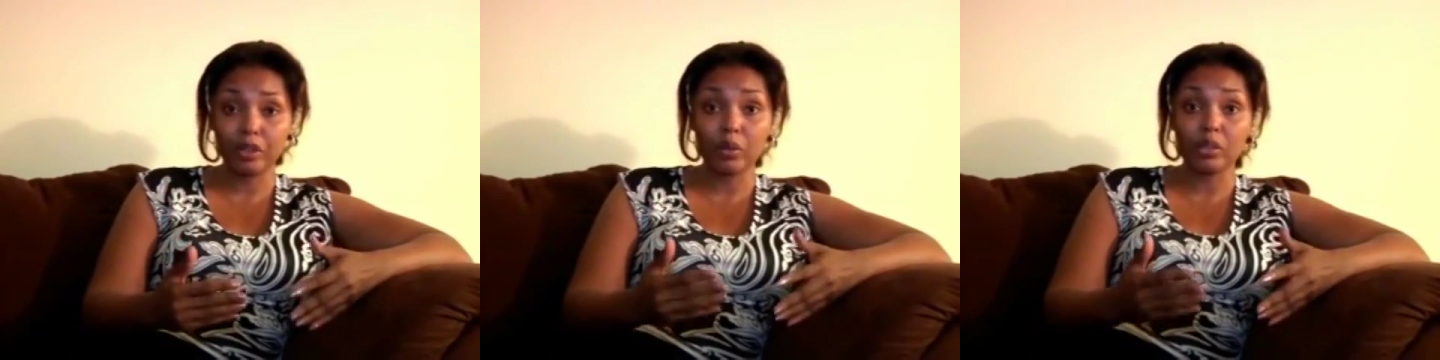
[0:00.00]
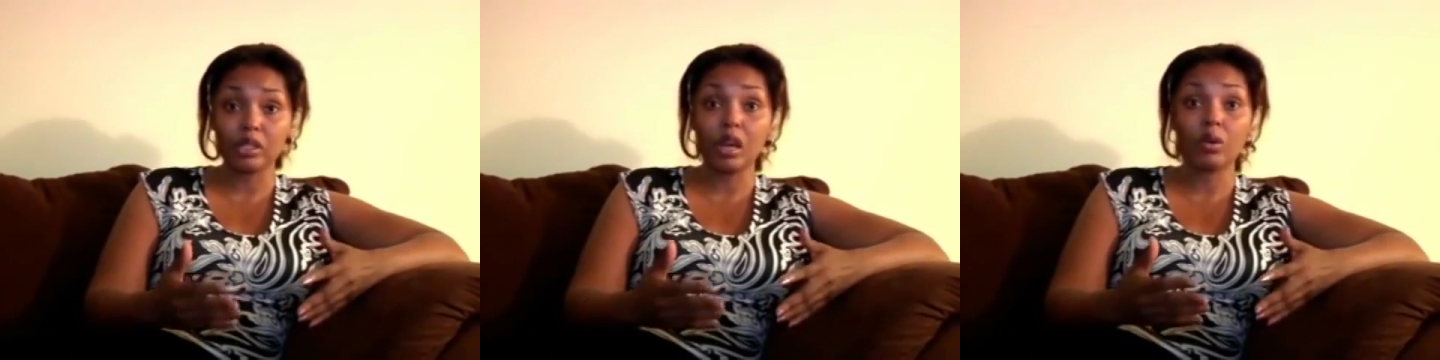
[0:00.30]

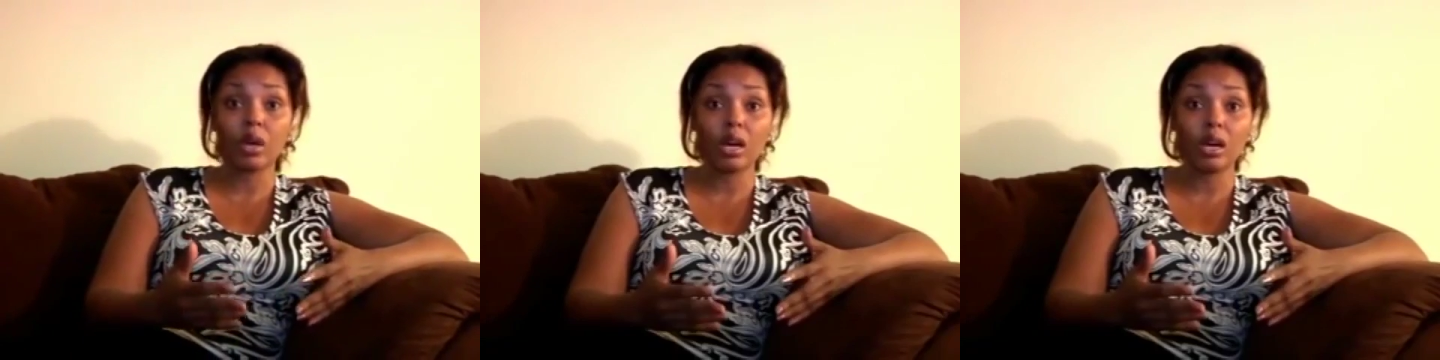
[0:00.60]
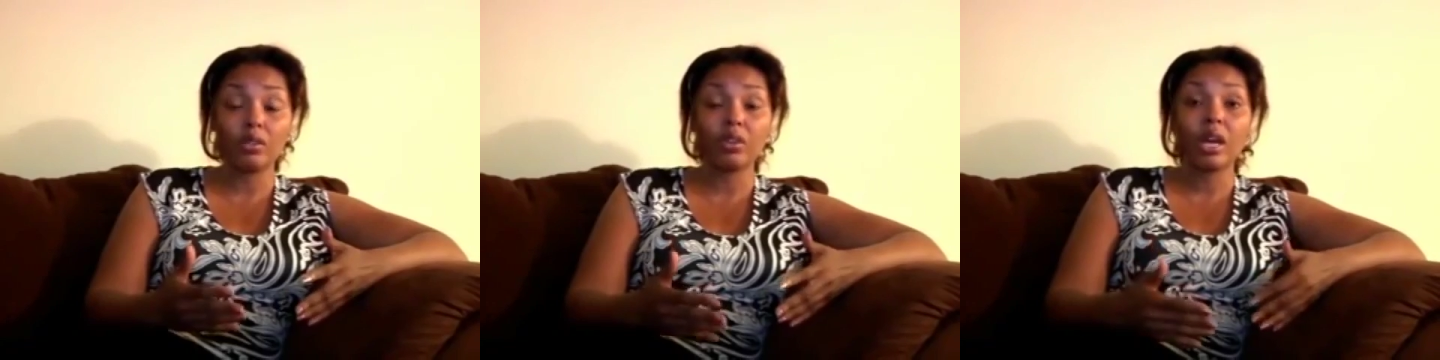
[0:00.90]
result
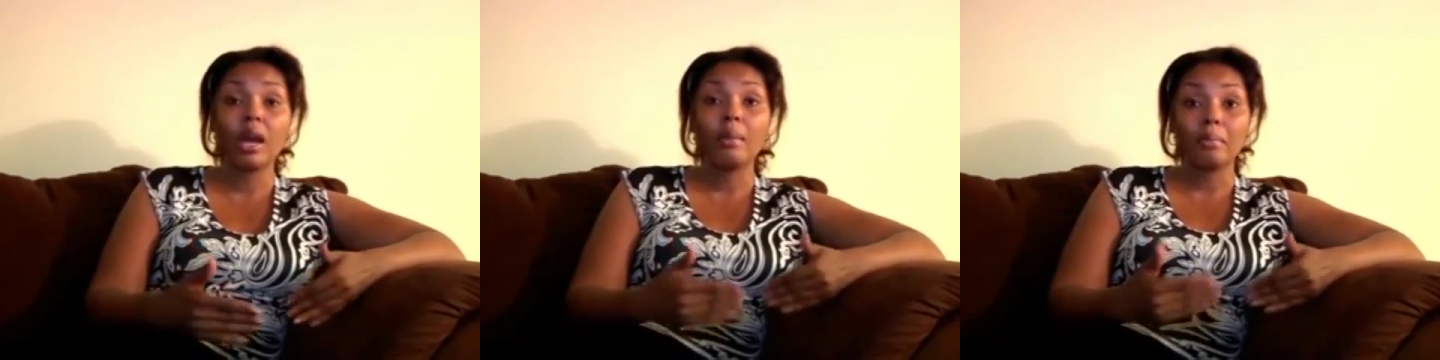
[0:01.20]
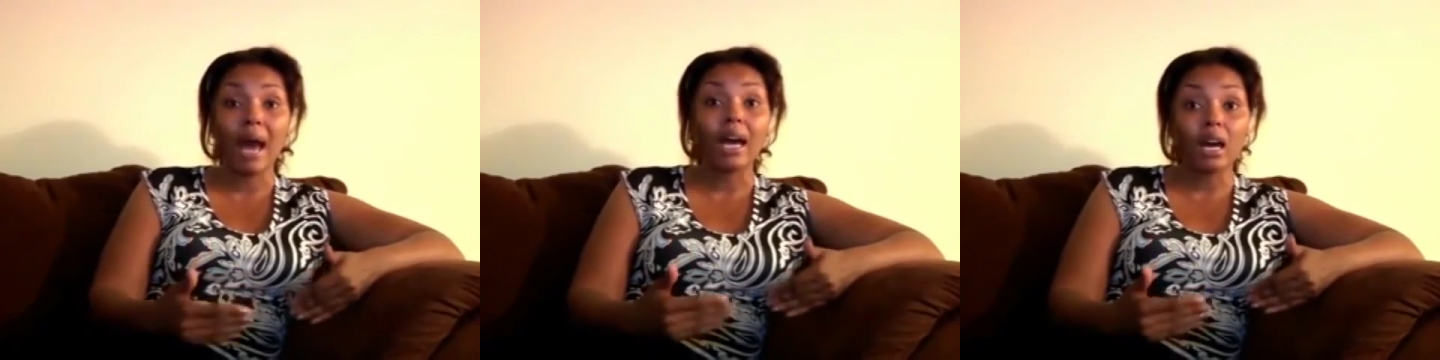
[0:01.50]
of
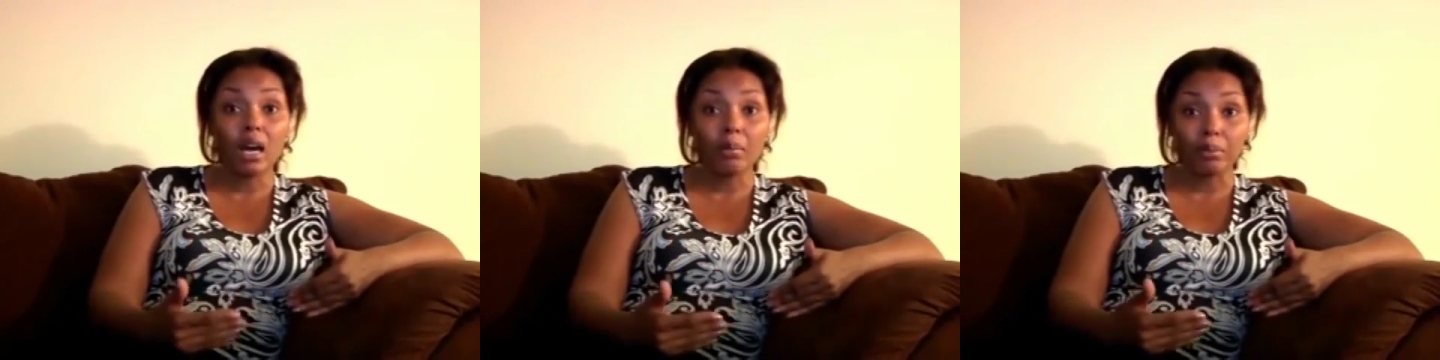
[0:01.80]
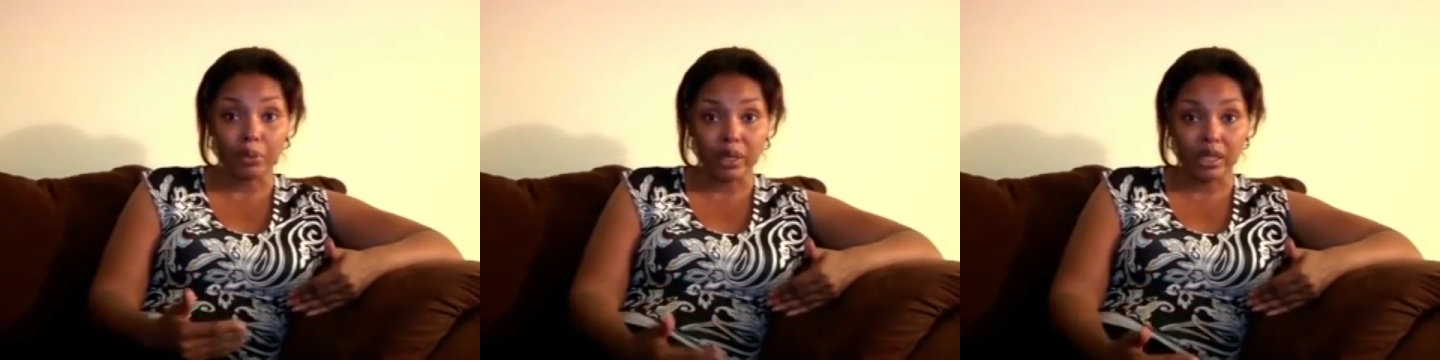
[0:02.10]
my
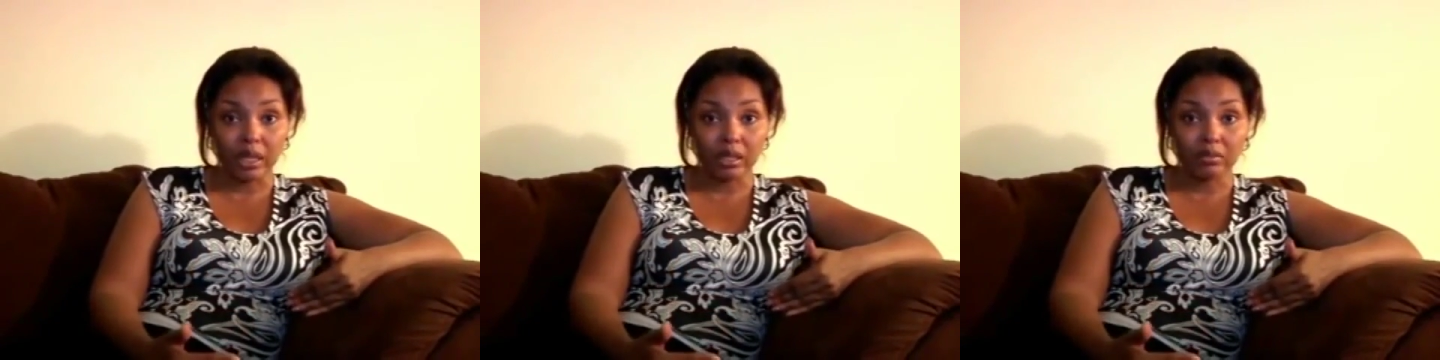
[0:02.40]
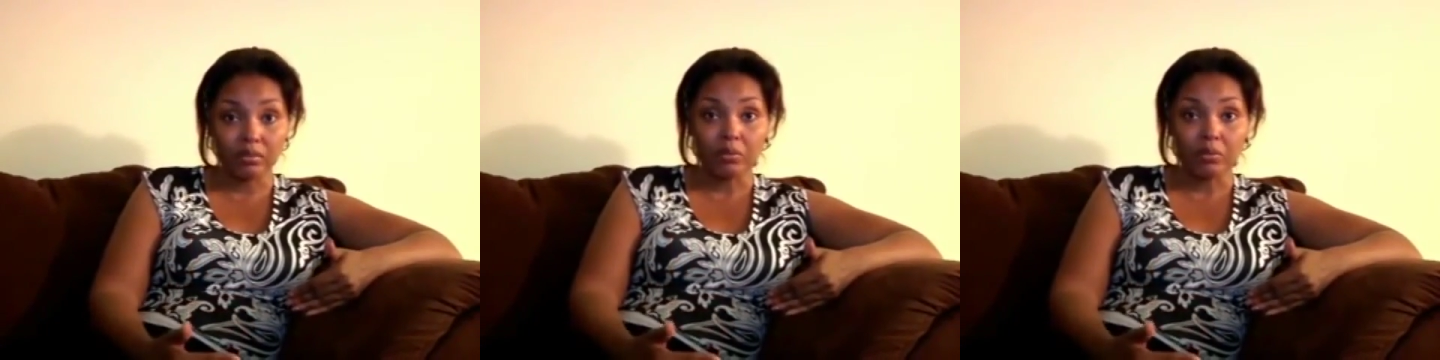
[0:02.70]
upbringing,